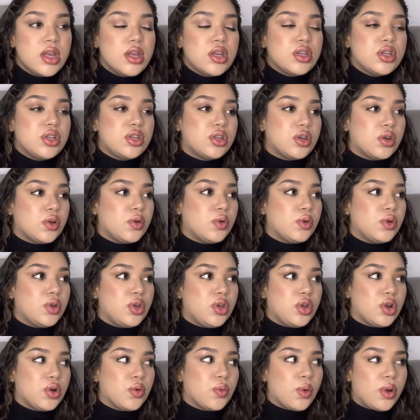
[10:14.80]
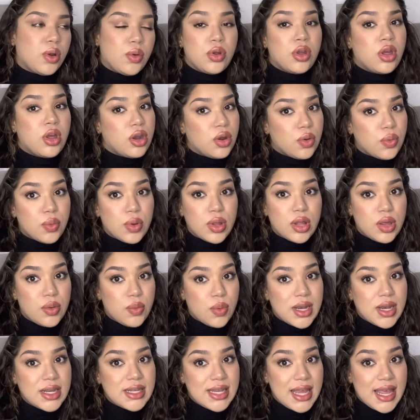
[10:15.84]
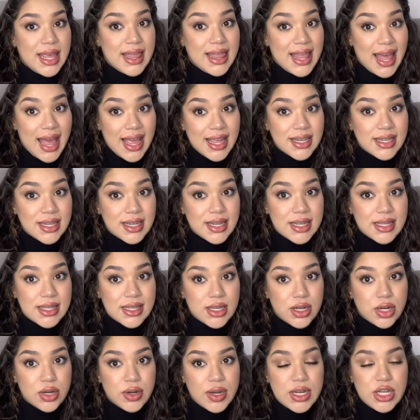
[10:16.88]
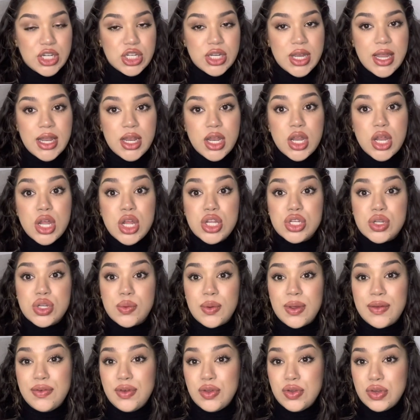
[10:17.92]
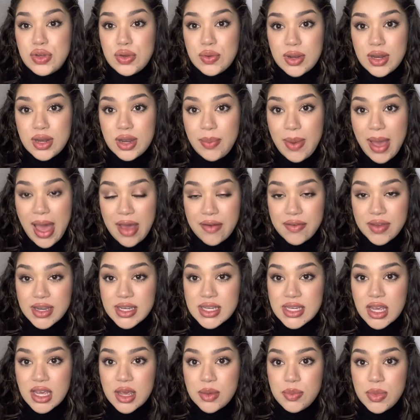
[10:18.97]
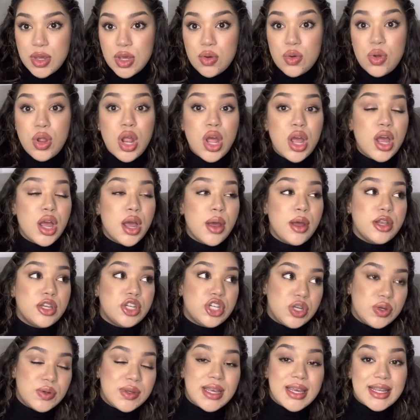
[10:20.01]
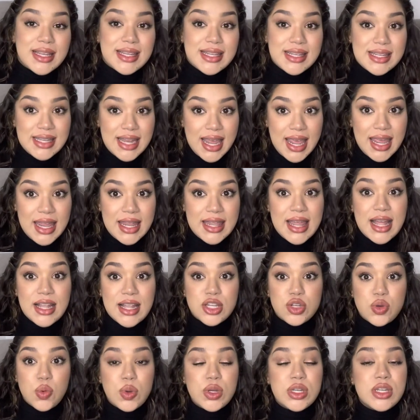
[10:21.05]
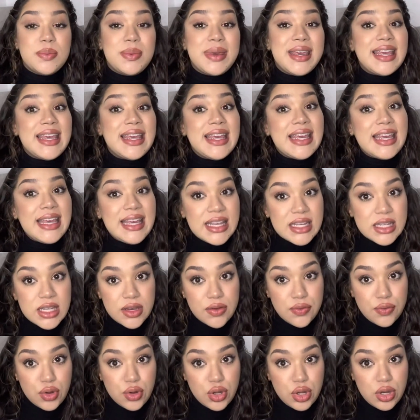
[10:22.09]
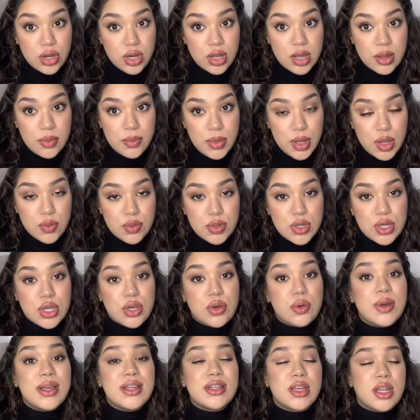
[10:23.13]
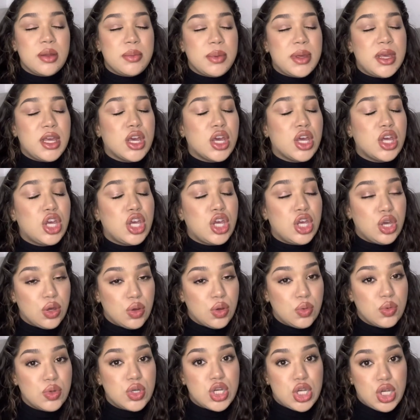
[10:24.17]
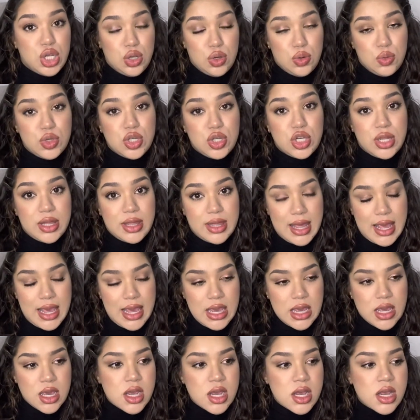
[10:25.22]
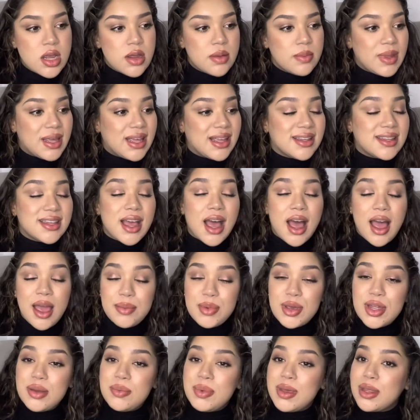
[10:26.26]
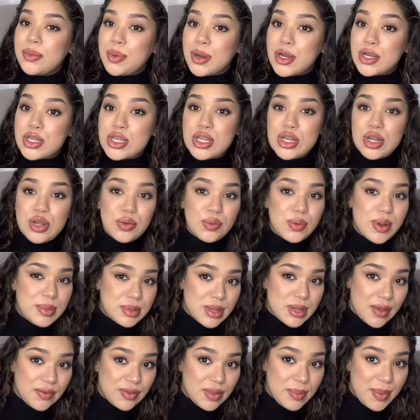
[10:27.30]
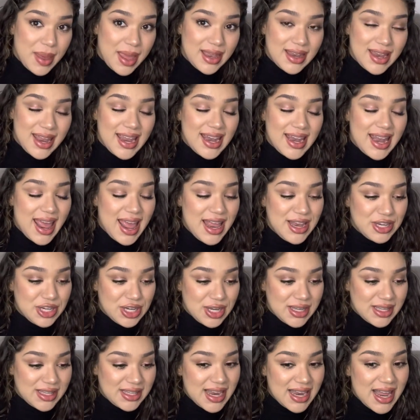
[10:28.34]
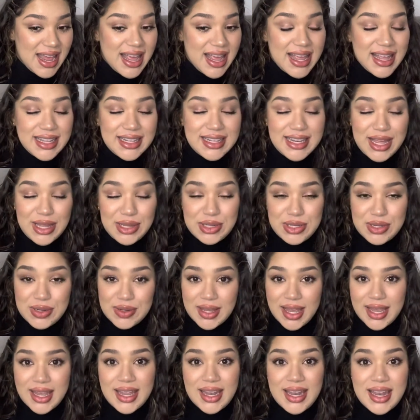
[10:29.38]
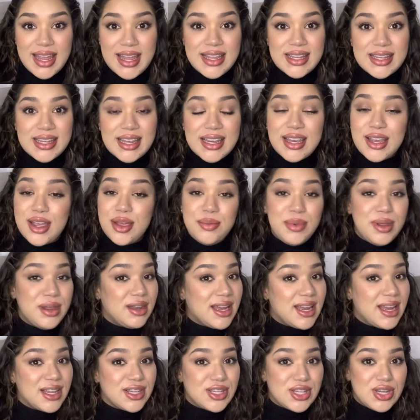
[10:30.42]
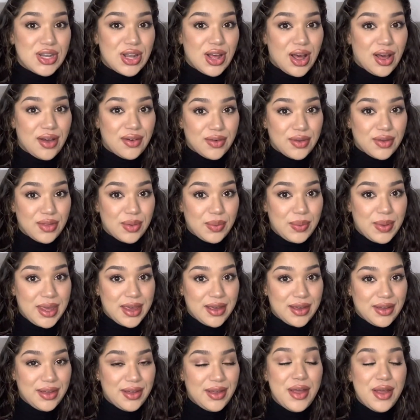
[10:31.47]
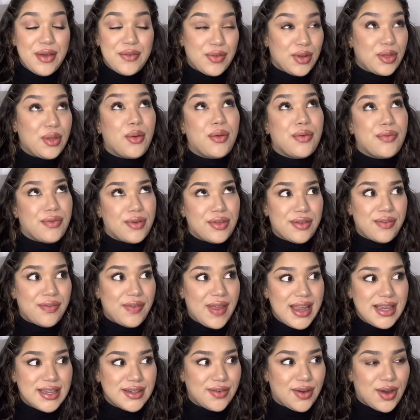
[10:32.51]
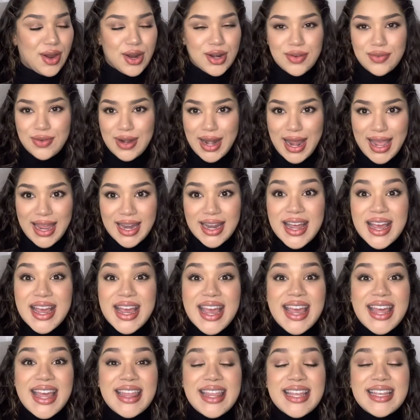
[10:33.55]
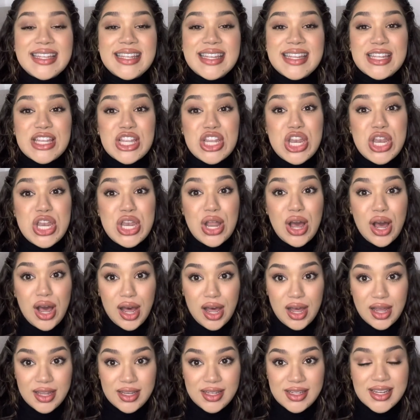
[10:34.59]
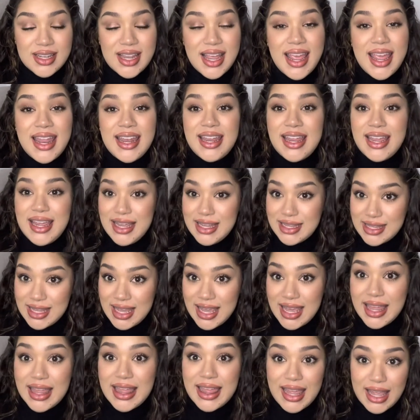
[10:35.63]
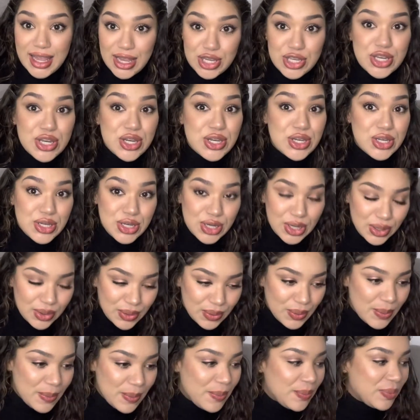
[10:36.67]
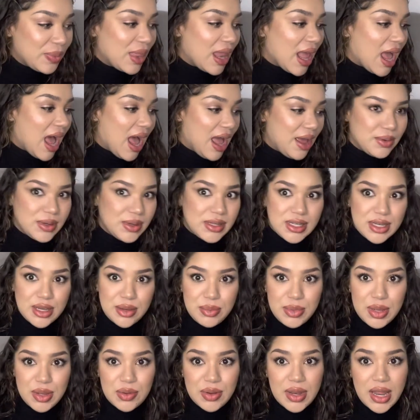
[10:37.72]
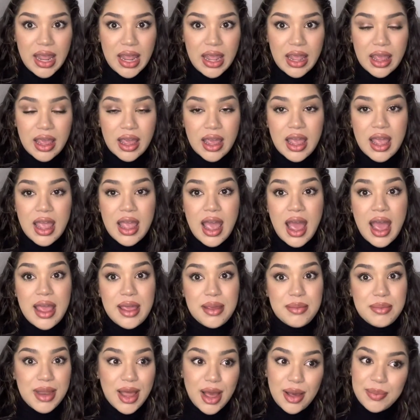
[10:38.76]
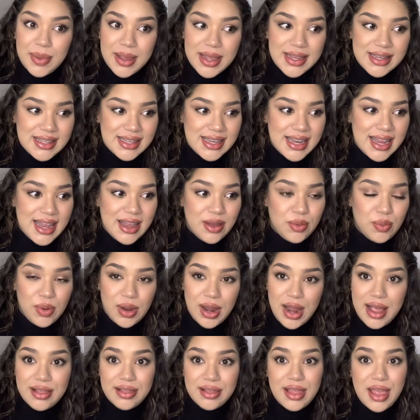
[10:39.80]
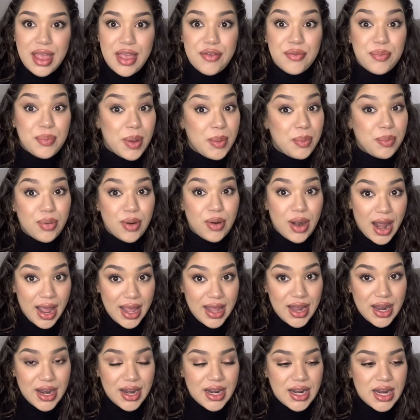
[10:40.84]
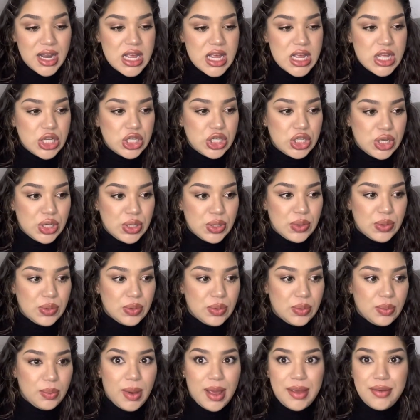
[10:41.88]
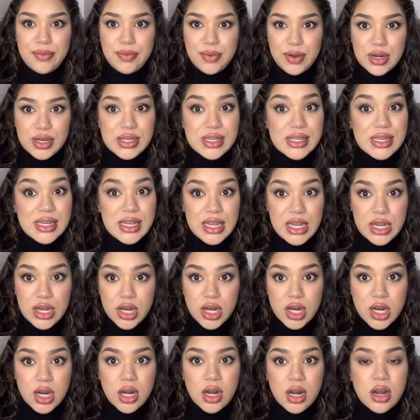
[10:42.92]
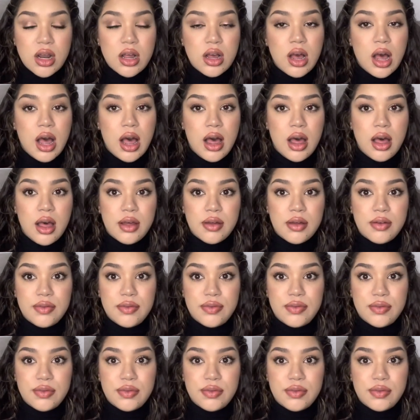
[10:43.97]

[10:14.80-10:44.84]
So you're going to really want to take that into consideration. So if you do end up having to commute, choosing a state that is going to be easy for you to commute to is going to be a huge, huge thing. Because I'm going to be the person who rips off the band-aid and just tells you like it is. Commuting is not for the weak or for the faint of heart, right? This is not an easy thing to do. I was commuting. I am now based where I live, but prior to my first year of